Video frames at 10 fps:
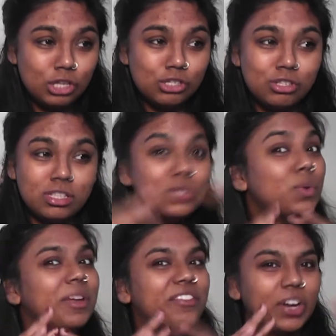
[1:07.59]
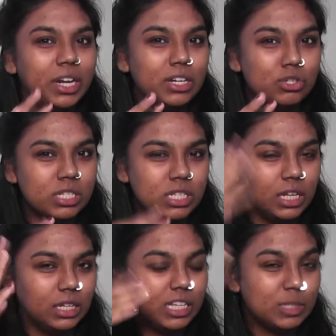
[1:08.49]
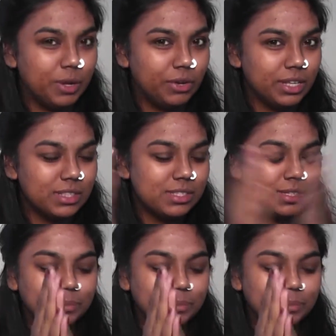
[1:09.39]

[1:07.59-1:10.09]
So this will be a very interesting experience.